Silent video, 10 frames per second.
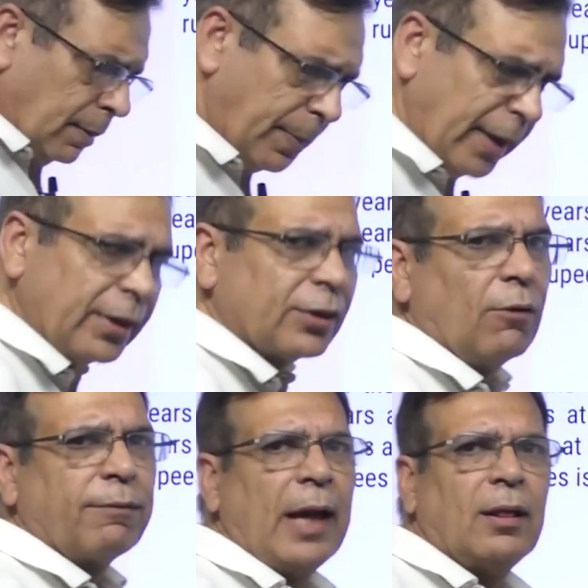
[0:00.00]
Basics
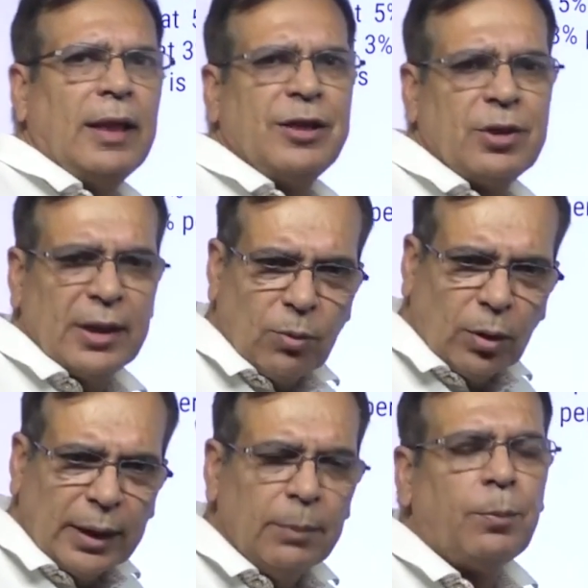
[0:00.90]
of calculation is
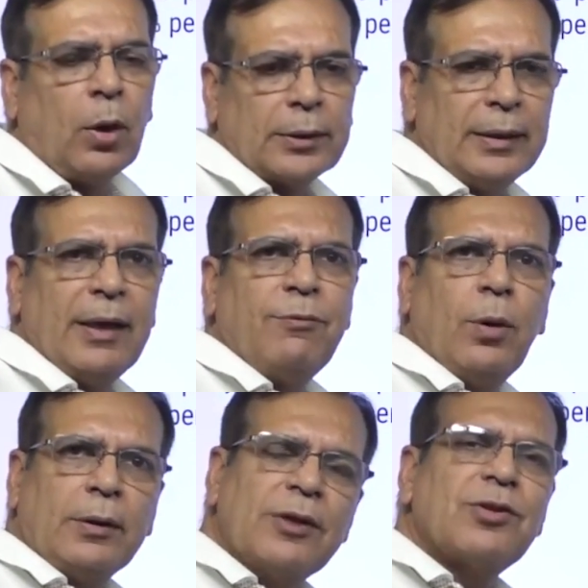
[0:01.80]
what is important. If
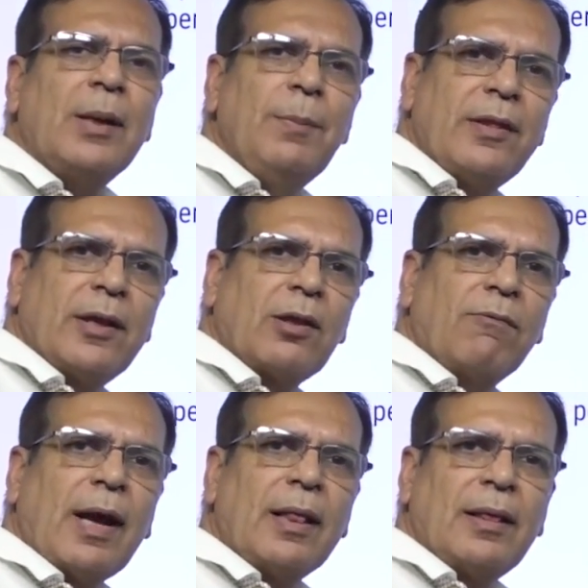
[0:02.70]
you understand basics
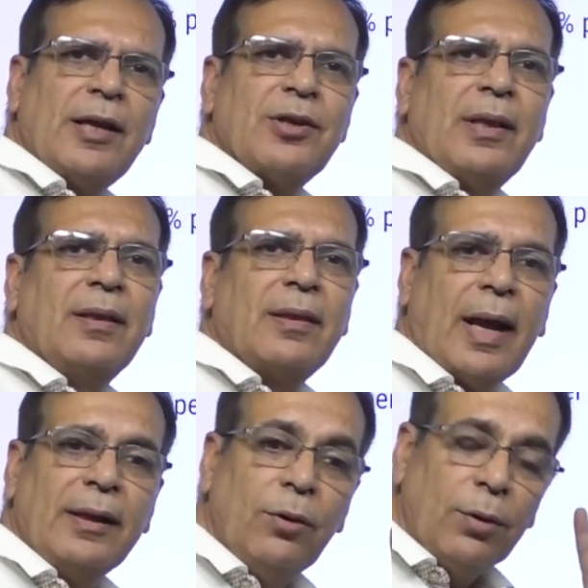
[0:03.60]
of calculation
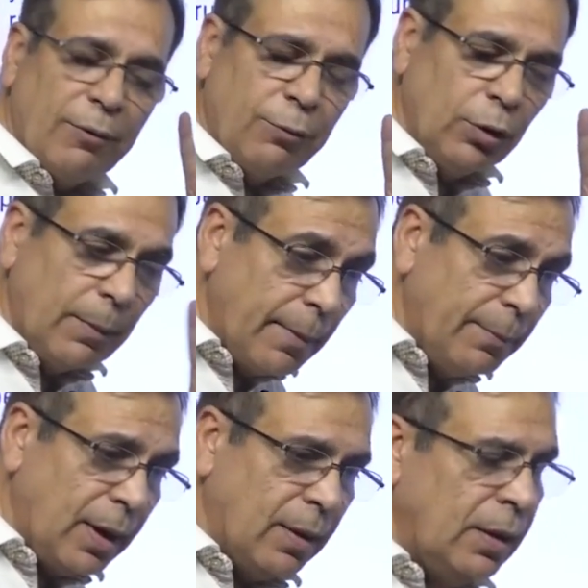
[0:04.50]
and you if you
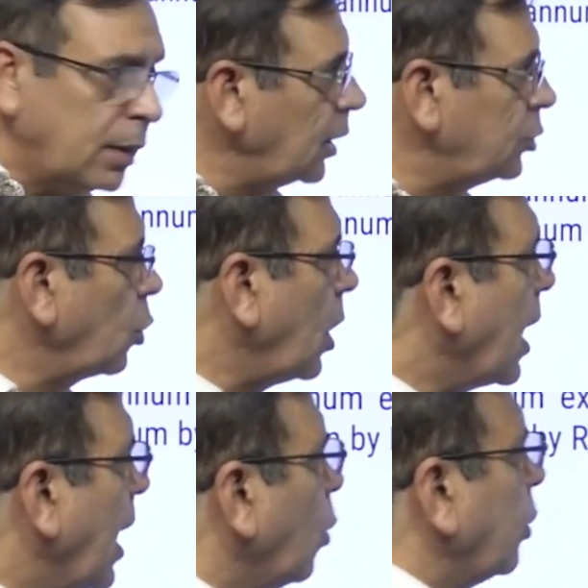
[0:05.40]
remember, the
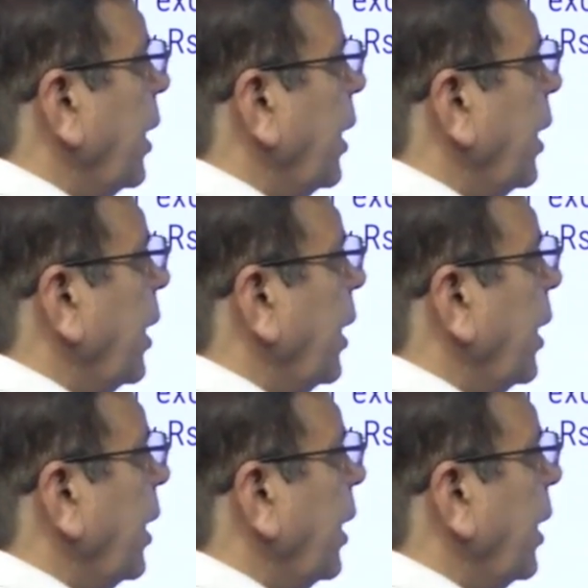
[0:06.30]
jogad out